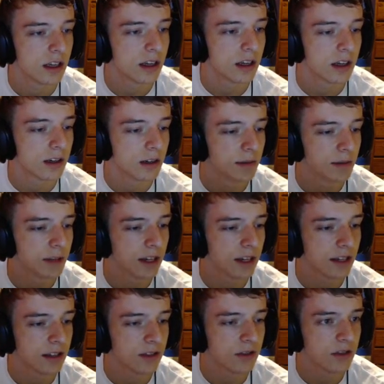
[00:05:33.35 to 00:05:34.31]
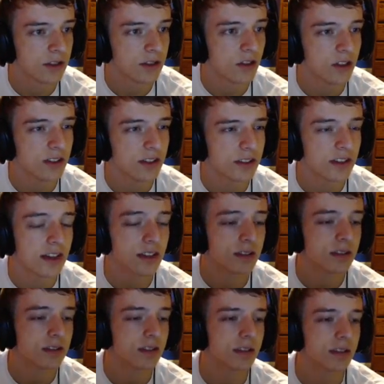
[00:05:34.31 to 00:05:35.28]
Yeah, it just
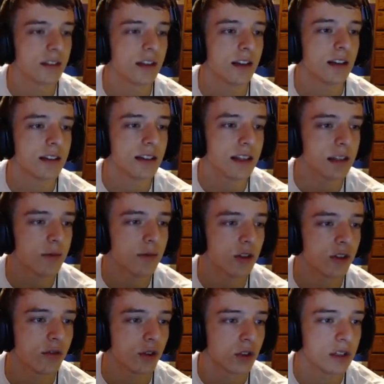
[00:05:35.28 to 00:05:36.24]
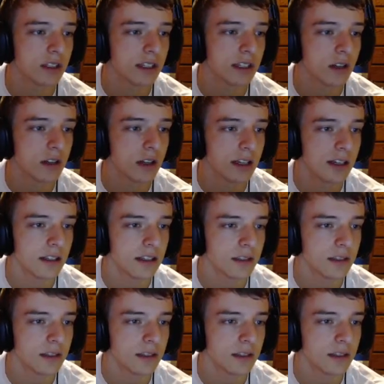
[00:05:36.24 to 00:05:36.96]
does. It's not the most versatile, I guess.